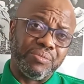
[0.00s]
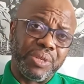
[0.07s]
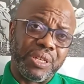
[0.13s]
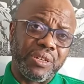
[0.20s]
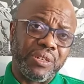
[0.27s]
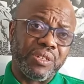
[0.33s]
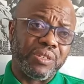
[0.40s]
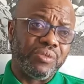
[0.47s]

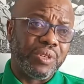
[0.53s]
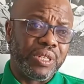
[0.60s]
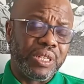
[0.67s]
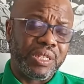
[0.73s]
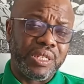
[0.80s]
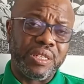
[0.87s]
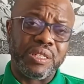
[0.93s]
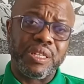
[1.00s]
because when
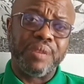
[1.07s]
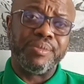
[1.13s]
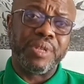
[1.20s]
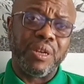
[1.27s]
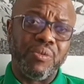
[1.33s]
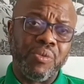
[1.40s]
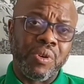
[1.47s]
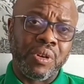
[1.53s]
the systems
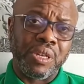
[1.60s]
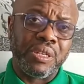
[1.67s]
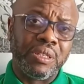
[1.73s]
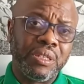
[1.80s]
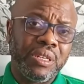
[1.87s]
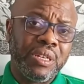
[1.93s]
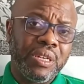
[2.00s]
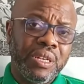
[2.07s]
are working,